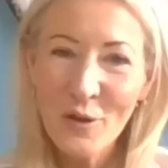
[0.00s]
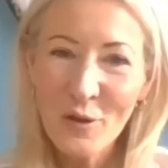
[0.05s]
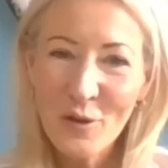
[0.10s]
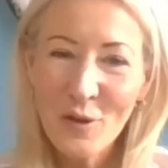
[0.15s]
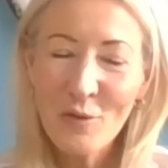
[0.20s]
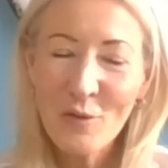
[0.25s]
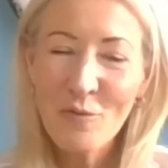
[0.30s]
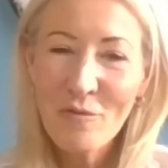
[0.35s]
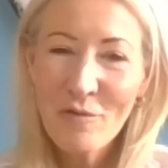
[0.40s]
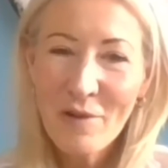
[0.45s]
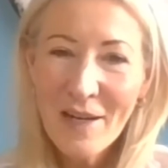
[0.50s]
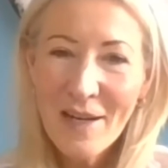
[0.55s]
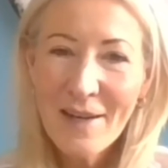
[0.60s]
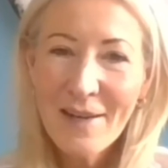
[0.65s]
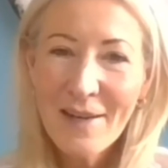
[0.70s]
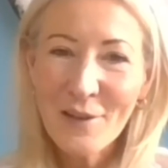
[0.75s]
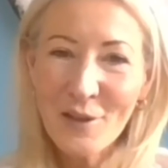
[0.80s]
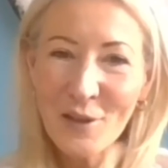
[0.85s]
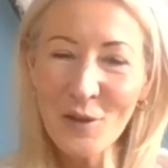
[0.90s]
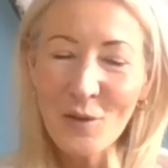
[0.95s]
You
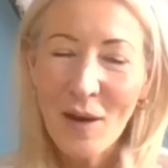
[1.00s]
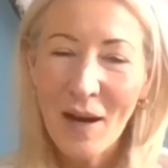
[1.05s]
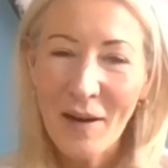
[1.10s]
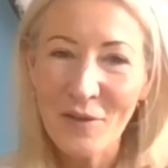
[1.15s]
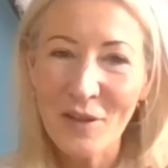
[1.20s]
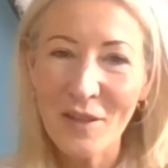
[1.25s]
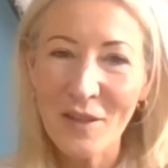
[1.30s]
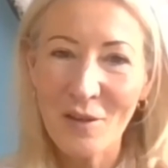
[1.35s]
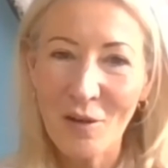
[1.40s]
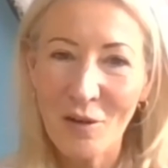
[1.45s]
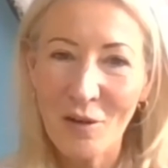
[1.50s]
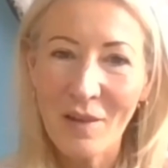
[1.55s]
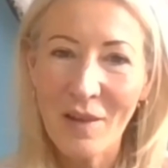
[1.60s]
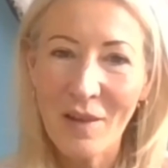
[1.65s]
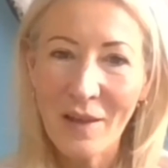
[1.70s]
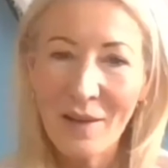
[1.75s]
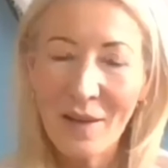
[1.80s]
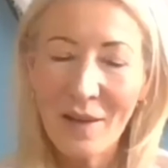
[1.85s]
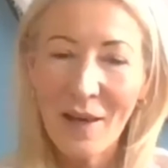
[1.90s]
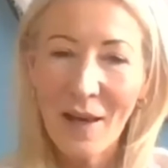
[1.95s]
really do have to start
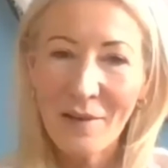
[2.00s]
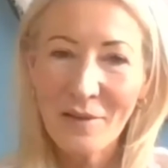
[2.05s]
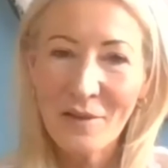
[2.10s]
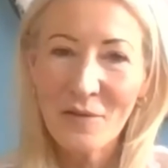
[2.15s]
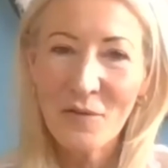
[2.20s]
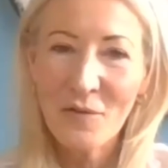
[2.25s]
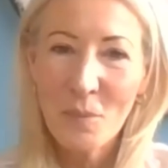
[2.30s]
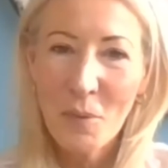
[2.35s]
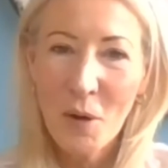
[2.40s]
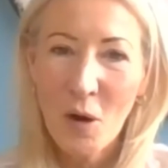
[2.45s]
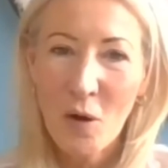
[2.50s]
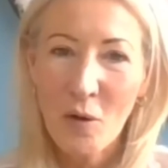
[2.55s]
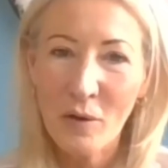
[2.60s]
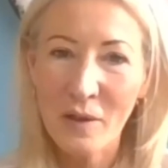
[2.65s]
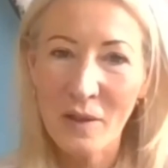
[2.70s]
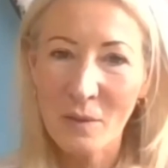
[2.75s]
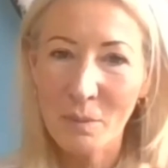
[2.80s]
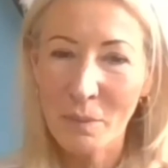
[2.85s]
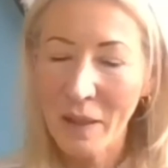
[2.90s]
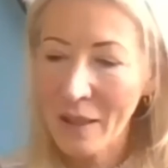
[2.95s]
thinking out of the
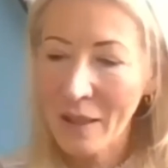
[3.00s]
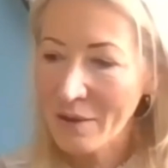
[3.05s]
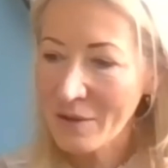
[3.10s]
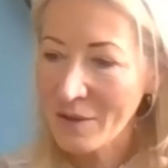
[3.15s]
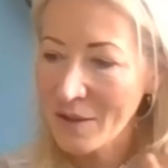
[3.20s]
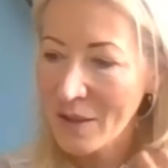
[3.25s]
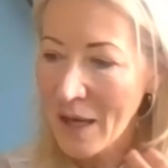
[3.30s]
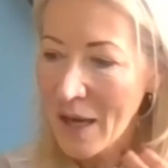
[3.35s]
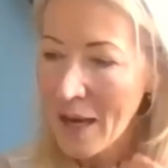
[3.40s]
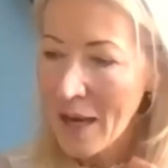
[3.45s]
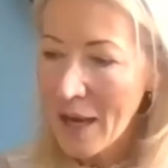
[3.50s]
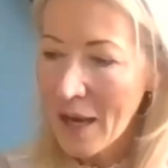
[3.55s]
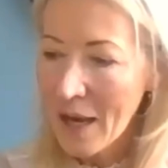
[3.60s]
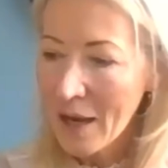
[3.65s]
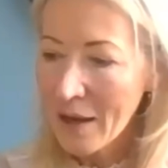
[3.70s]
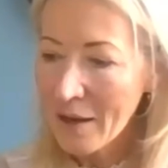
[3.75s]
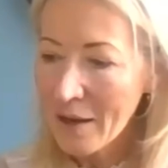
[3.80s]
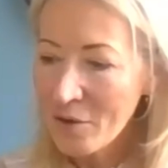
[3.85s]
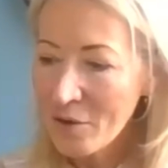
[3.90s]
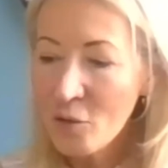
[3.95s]
box, because
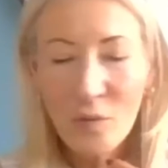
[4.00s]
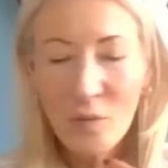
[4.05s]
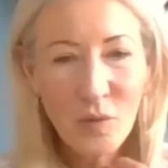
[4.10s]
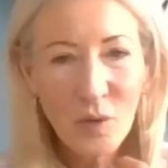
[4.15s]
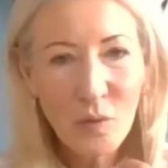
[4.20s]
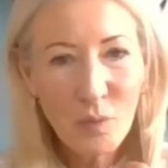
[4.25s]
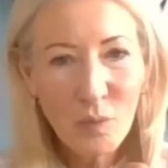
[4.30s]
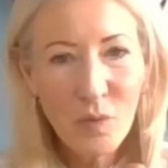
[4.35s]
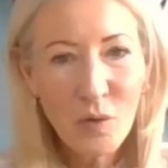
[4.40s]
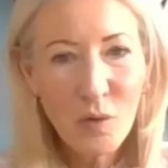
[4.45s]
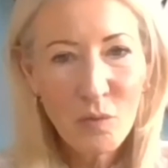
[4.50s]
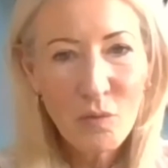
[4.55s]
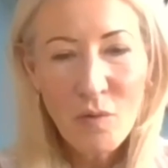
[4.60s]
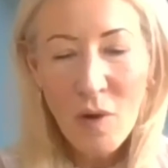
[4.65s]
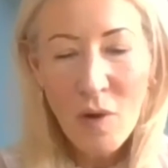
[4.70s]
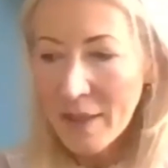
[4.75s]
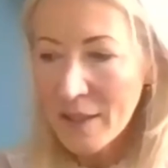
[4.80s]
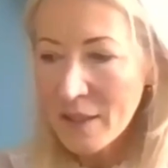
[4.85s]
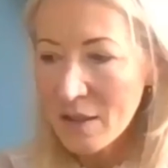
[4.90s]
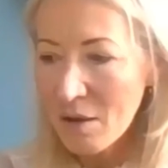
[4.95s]
you're
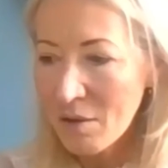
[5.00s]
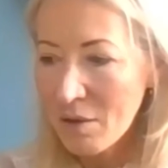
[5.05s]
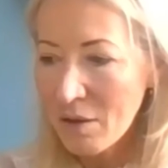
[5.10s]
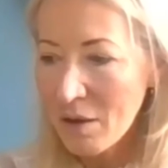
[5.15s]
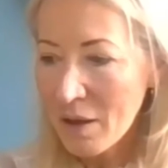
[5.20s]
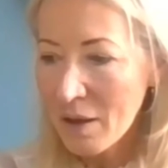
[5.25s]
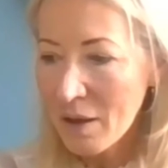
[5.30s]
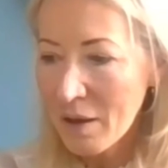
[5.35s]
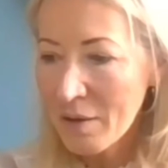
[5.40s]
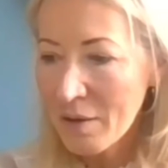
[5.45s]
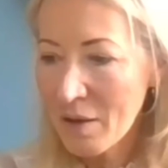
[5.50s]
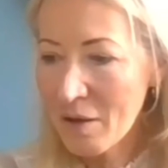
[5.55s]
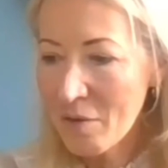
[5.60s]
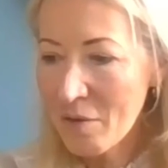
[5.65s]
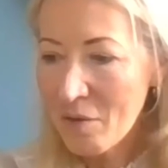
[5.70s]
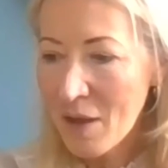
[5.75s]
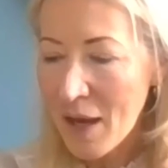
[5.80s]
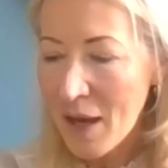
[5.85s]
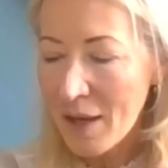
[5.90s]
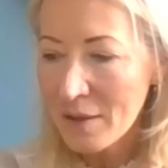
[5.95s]
right
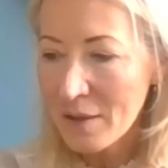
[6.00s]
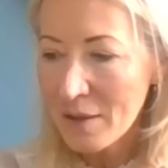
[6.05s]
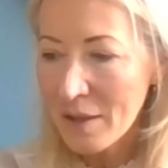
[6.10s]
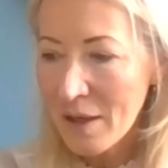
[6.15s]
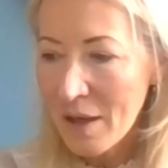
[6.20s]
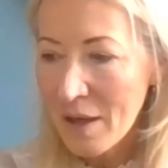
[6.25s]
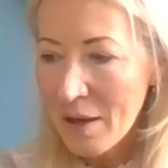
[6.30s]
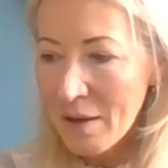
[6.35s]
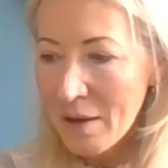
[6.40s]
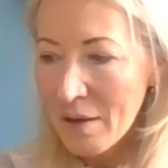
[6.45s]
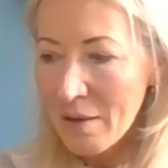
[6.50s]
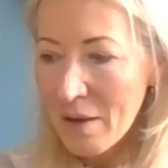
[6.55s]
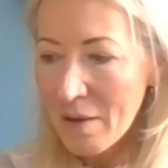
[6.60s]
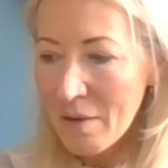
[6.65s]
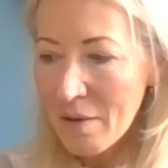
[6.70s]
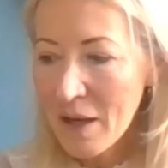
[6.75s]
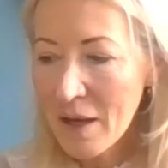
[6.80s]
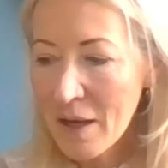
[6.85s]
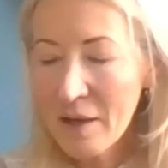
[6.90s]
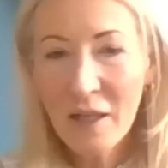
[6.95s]
in that
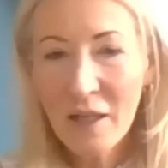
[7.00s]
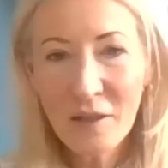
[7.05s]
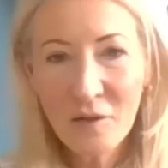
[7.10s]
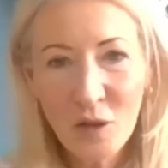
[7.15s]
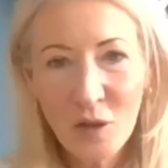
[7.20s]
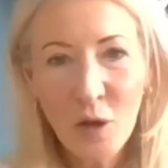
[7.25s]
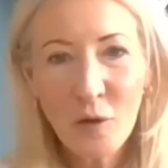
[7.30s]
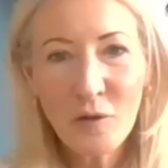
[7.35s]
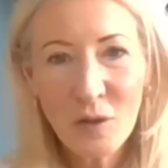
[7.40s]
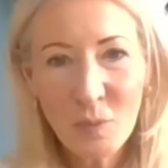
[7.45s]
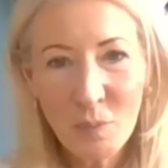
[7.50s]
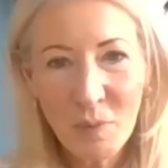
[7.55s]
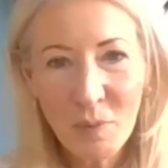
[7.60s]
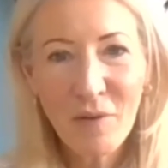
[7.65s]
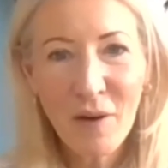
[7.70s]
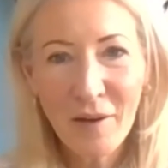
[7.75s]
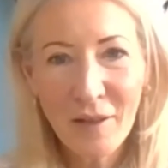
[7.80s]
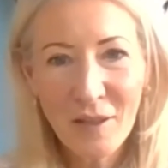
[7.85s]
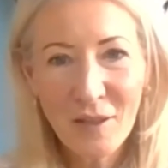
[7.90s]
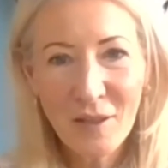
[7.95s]
it is going to be
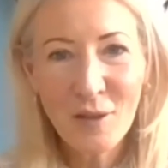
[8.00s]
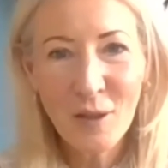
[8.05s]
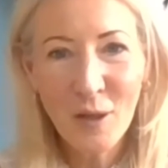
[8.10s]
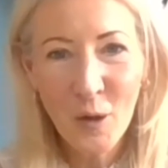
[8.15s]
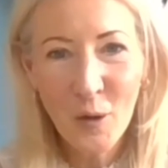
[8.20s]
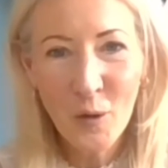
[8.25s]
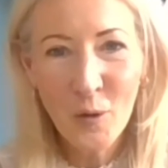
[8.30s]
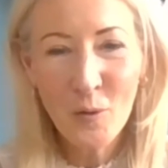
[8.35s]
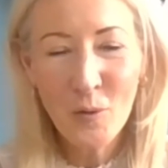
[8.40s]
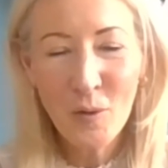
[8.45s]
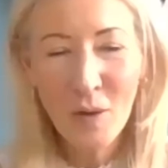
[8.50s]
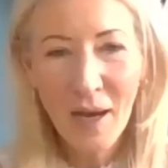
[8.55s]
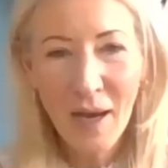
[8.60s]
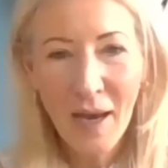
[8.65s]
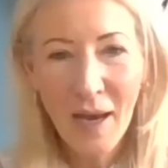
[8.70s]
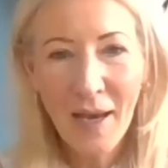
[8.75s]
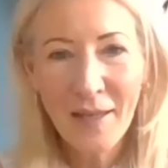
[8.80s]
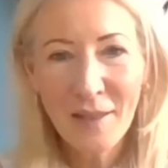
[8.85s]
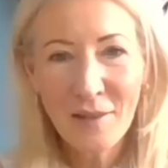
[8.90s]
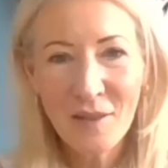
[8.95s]
very slow,
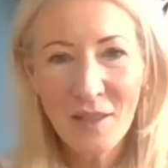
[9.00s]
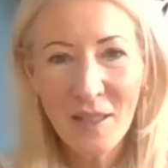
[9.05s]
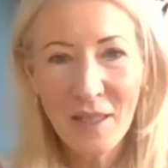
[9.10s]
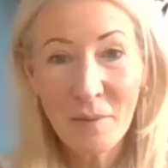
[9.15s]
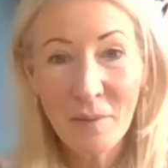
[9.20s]
and